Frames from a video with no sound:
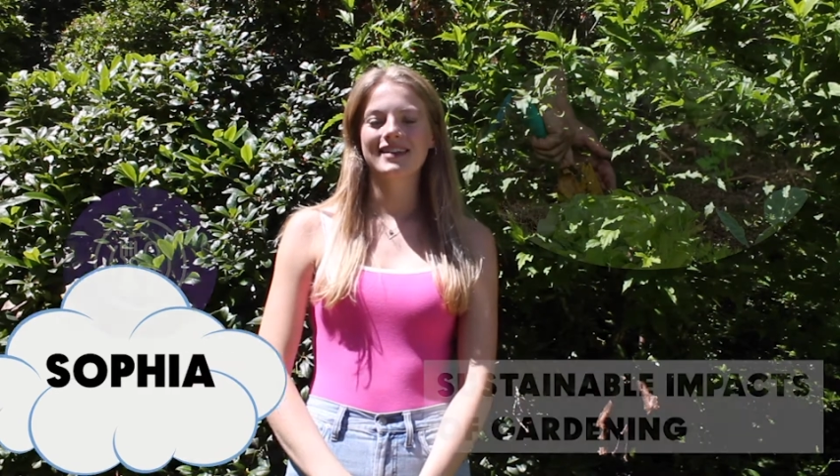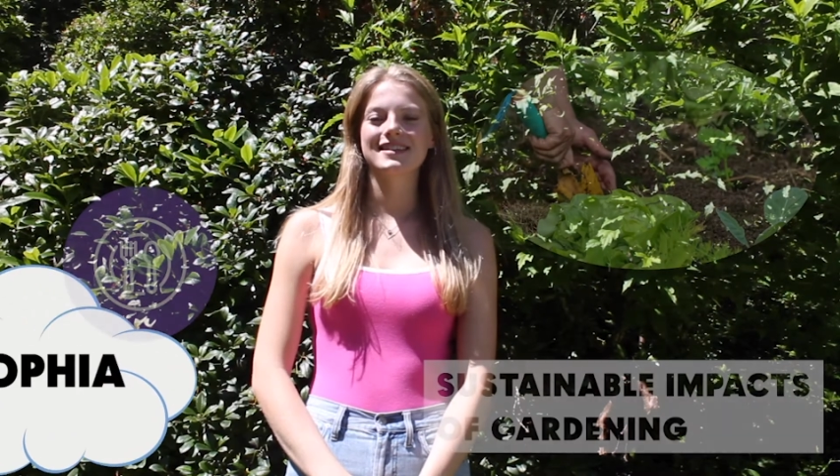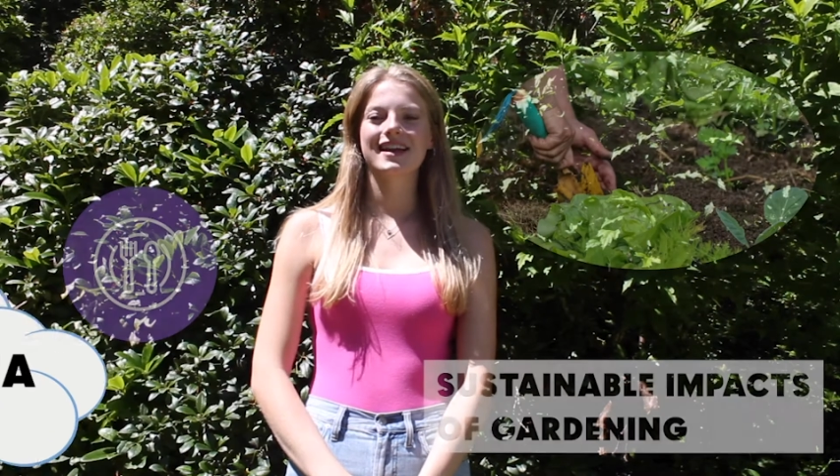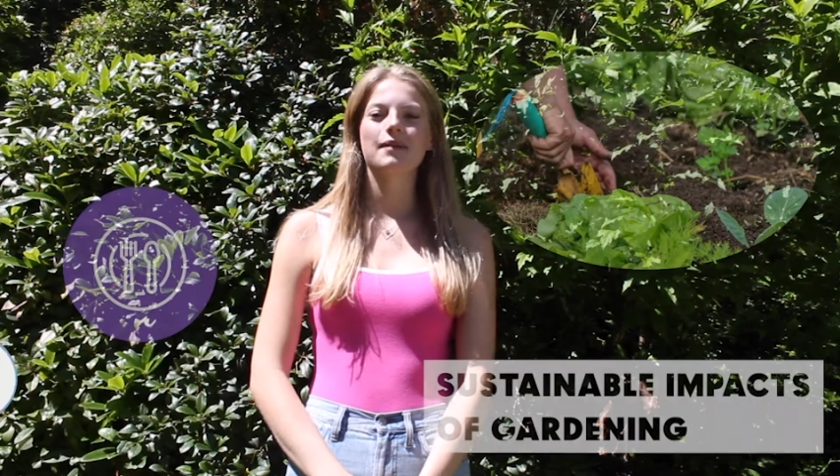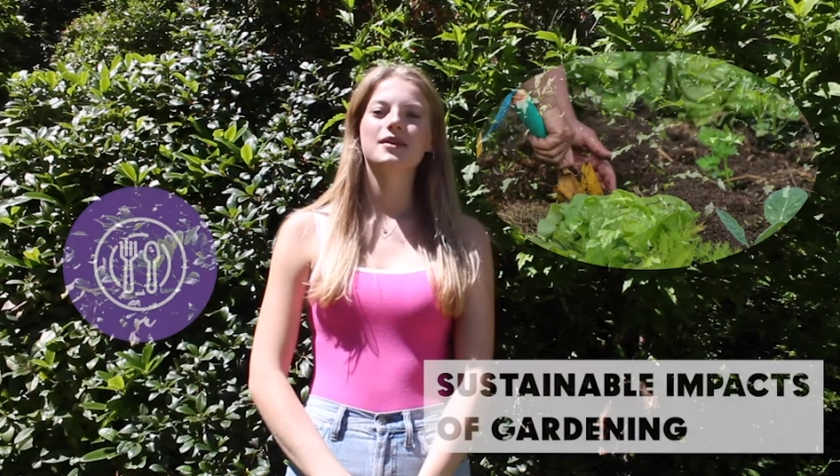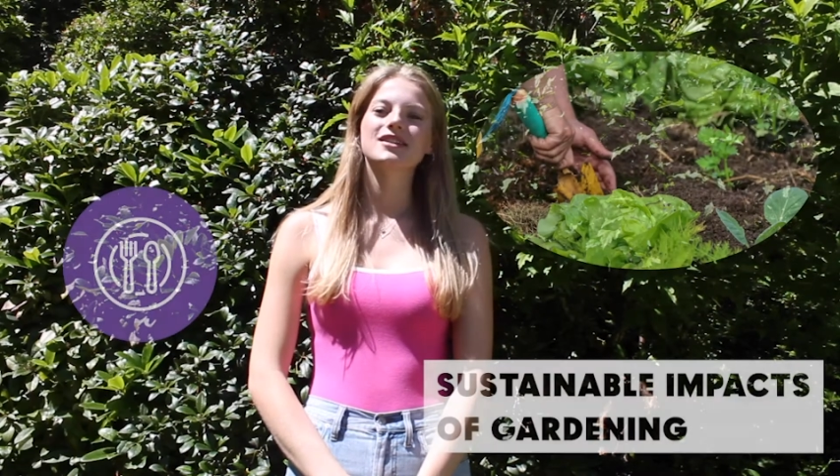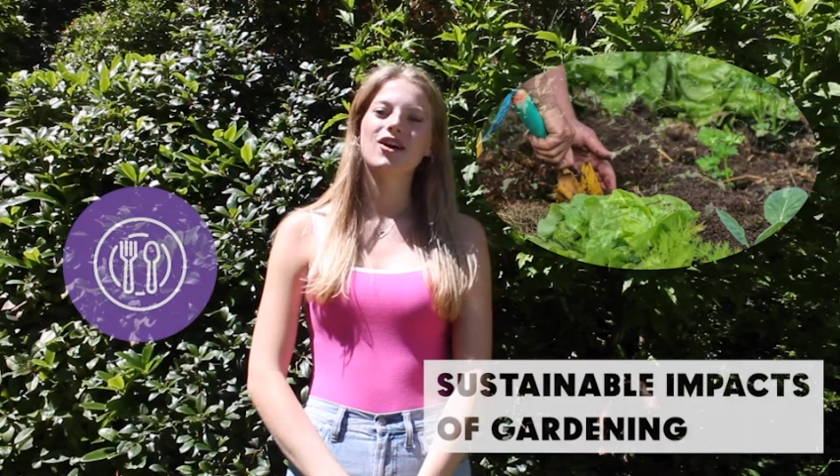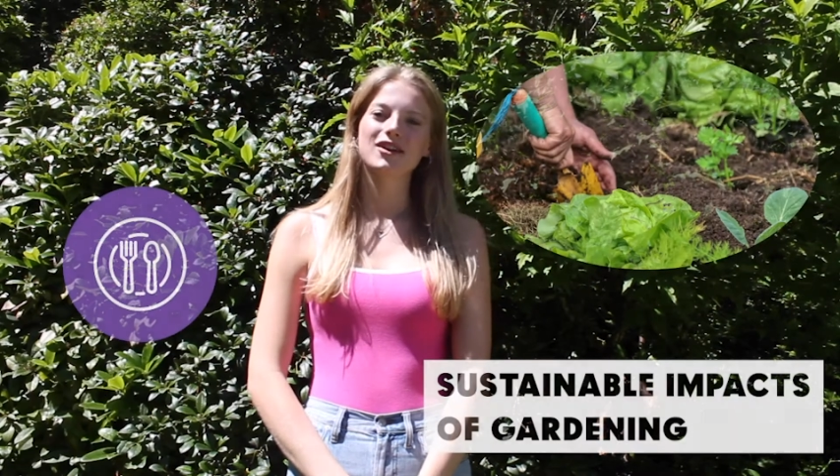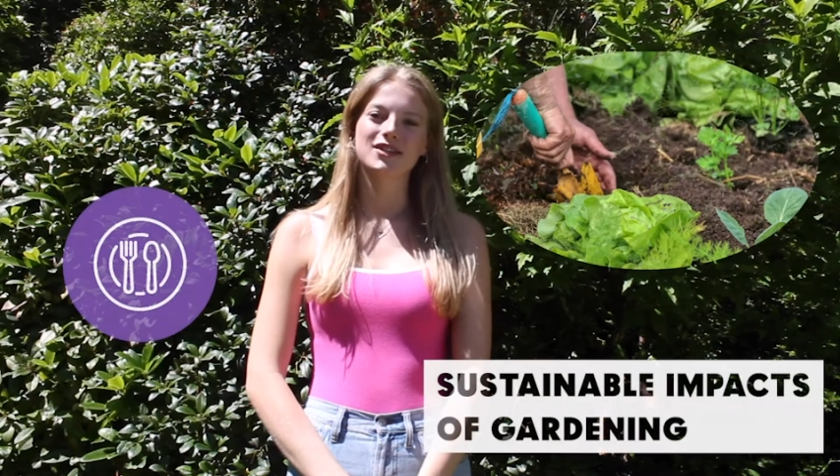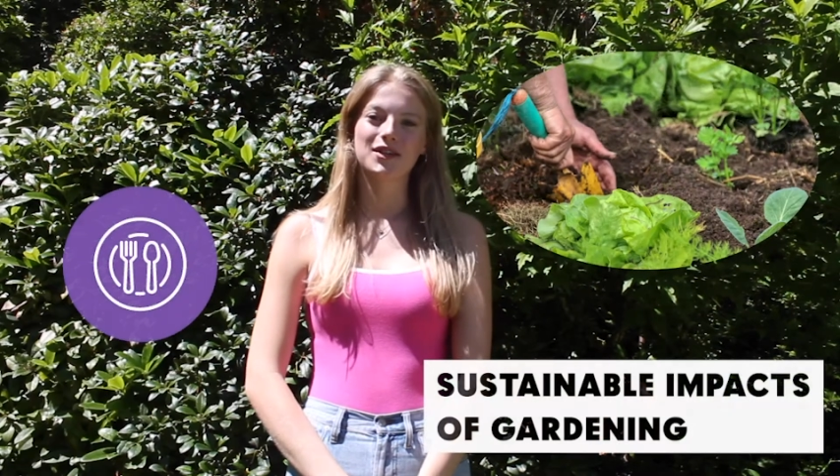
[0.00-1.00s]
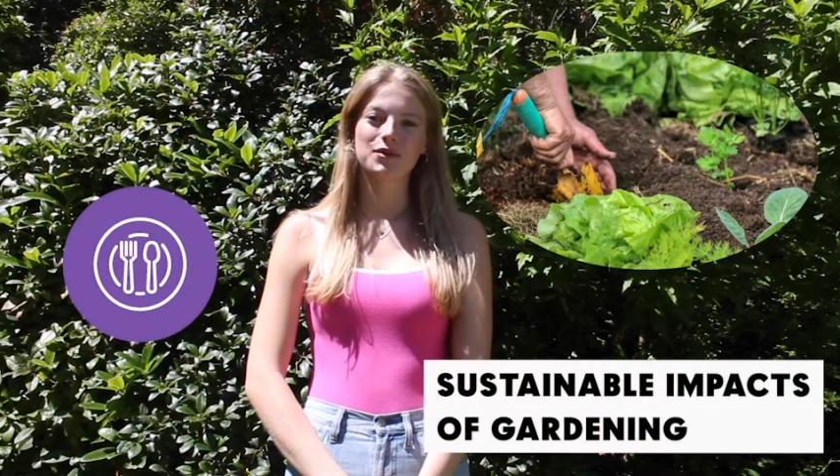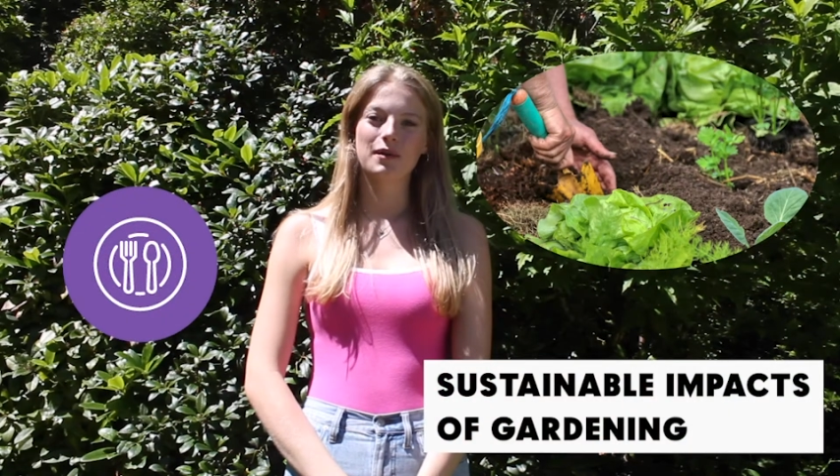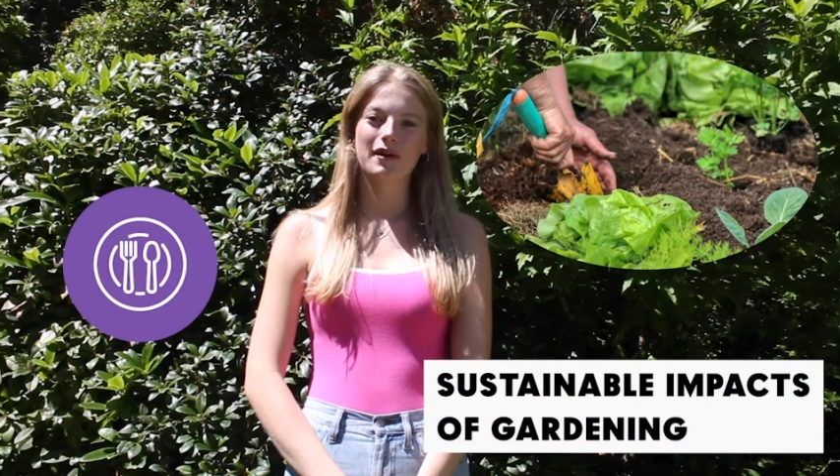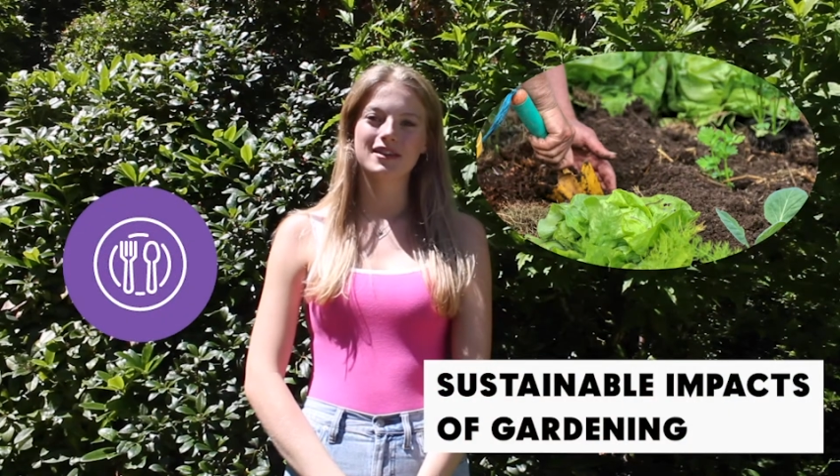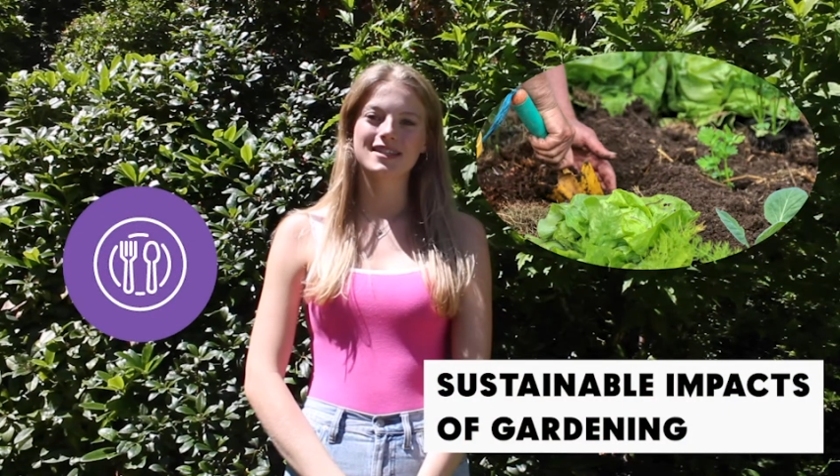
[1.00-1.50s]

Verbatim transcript: and today I'm going to talk to you about the